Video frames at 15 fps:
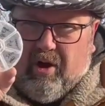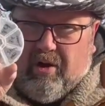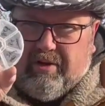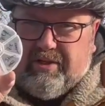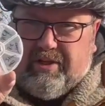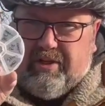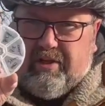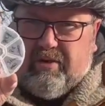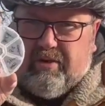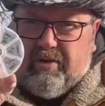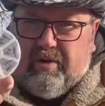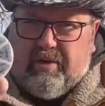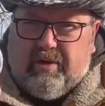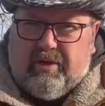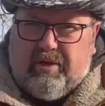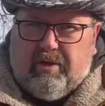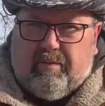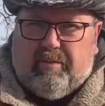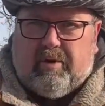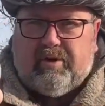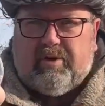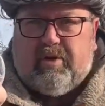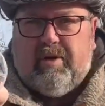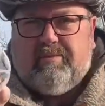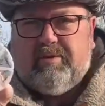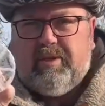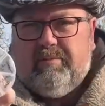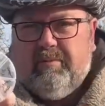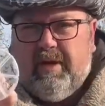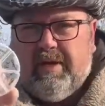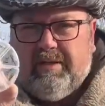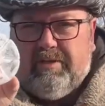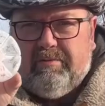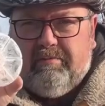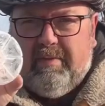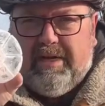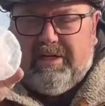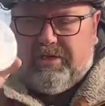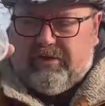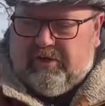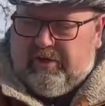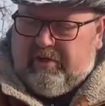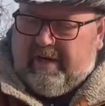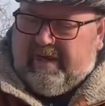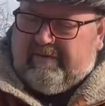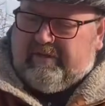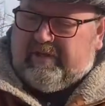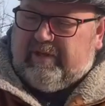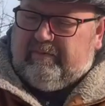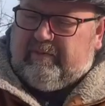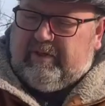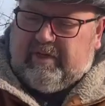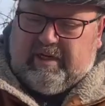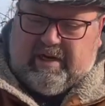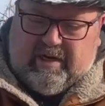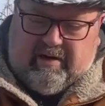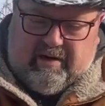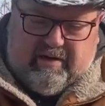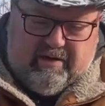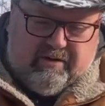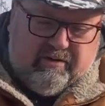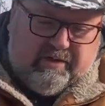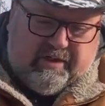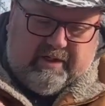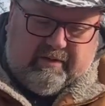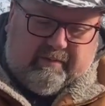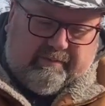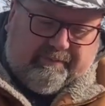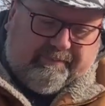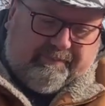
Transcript: also your prescription meds. Make sure you have something to carry those in.